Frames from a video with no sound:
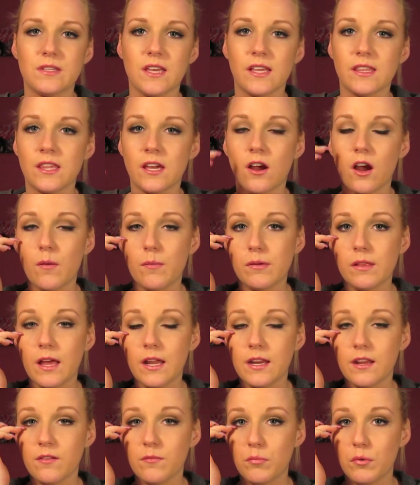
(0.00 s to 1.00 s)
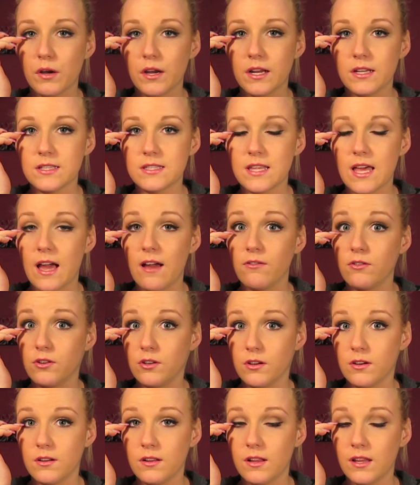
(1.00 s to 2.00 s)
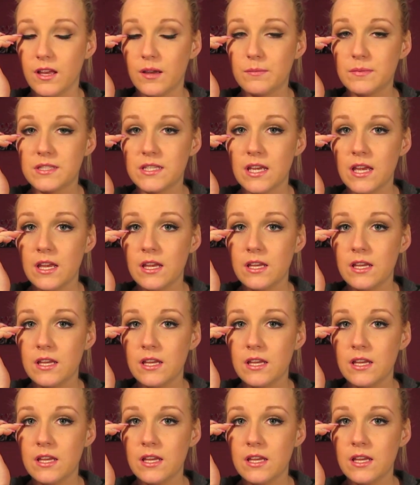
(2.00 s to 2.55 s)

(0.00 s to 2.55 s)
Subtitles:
Like, there are plenty of brands that have good clips